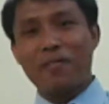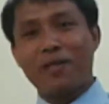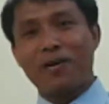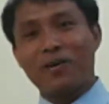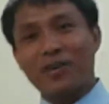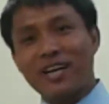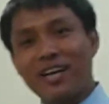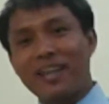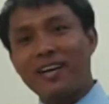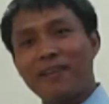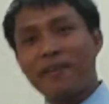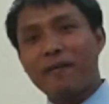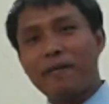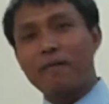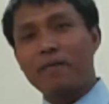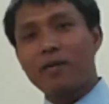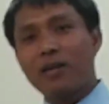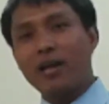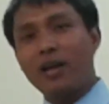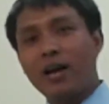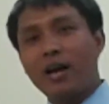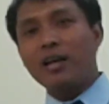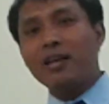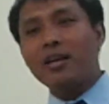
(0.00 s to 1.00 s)
Okay?
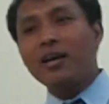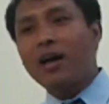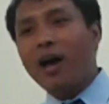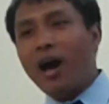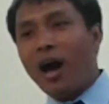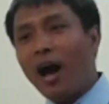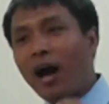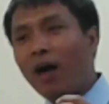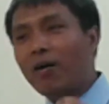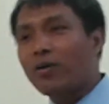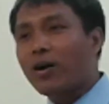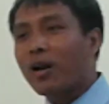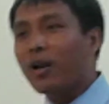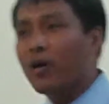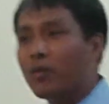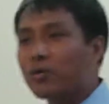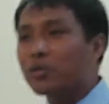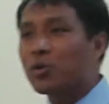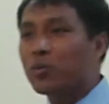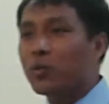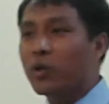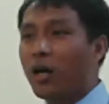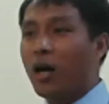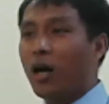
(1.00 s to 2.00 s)
And how
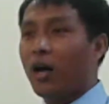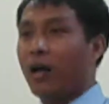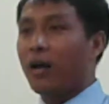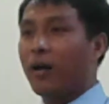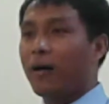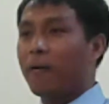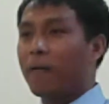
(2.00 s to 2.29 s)
close we are.